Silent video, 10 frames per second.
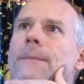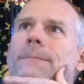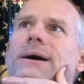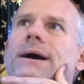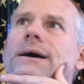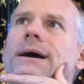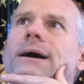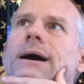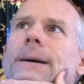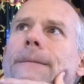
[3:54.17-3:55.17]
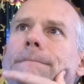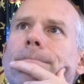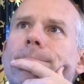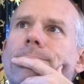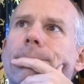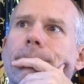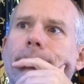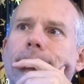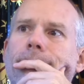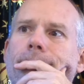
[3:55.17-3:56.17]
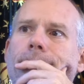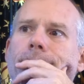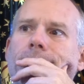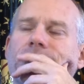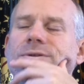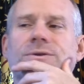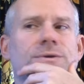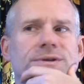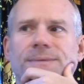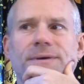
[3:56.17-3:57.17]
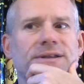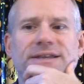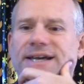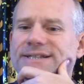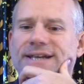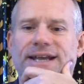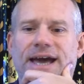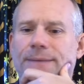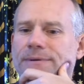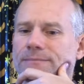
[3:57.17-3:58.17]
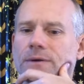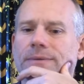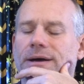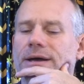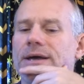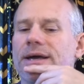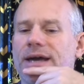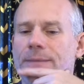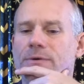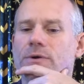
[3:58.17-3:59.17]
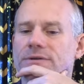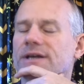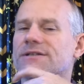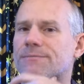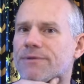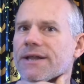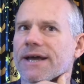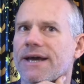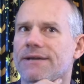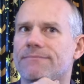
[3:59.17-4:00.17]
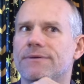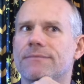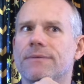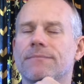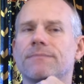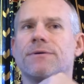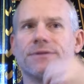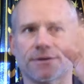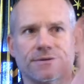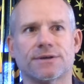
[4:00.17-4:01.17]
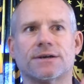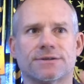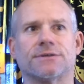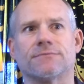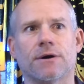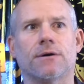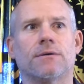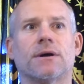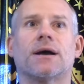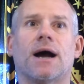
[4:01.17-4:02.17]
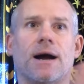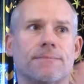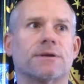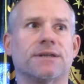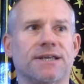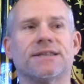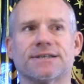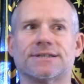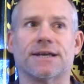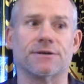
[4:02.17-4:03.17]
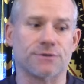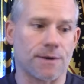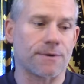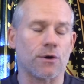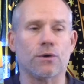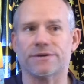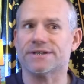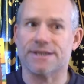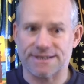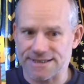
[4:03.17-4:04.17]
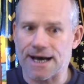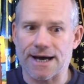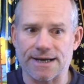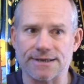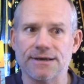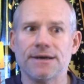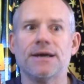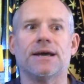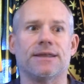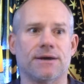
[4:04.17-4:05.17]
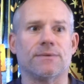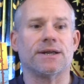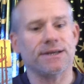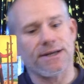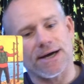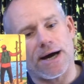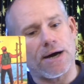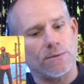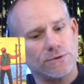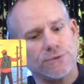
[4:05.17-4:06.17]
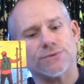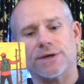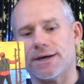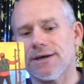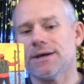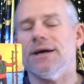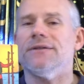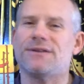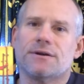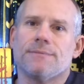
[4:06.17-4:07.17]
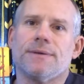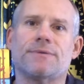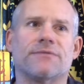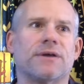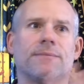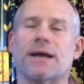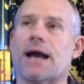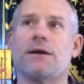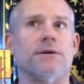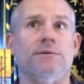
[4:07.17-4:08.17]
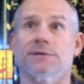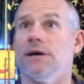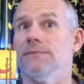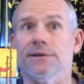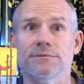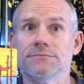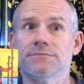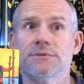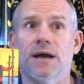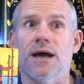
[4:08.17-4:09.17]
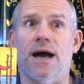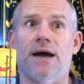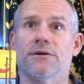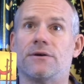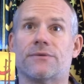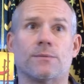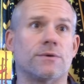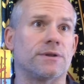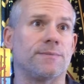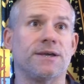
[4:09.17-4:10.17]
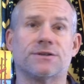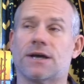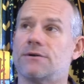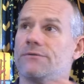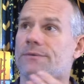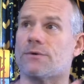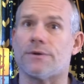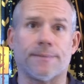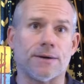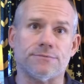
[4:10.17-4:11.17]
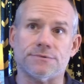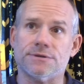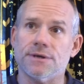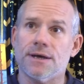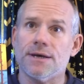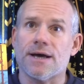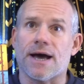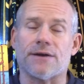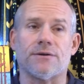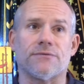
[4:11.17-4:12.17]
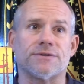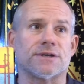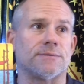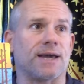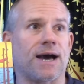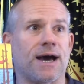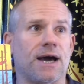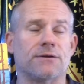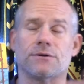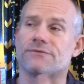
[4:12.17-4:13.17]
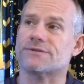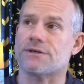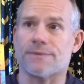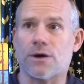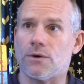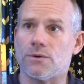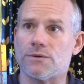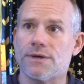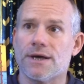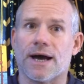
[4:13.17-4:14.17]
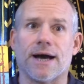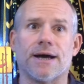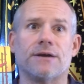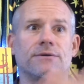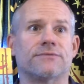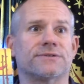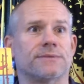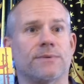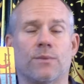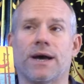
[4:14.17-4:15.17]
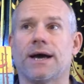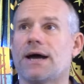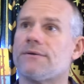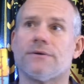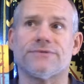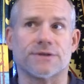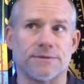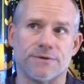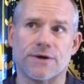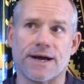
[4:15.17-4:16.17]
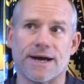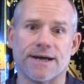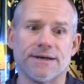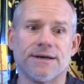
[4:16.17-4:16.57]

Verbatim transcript: But um, typically that's not a happy moment. Capricorn likes to plan, put their ducks in a row. I'm going to need this later, so I'm hold it to the side, and then when I need it, I will use it. You know what I mean? But if I'm like, I don't know what's coming. I don't know if I'm going to the beach. I don't know if I'm going to the mountains. I don't know if it's going to be hot. I don't know if it's going to be cold. I don't know if it's going to be wet. I don't know if it's going to be dry.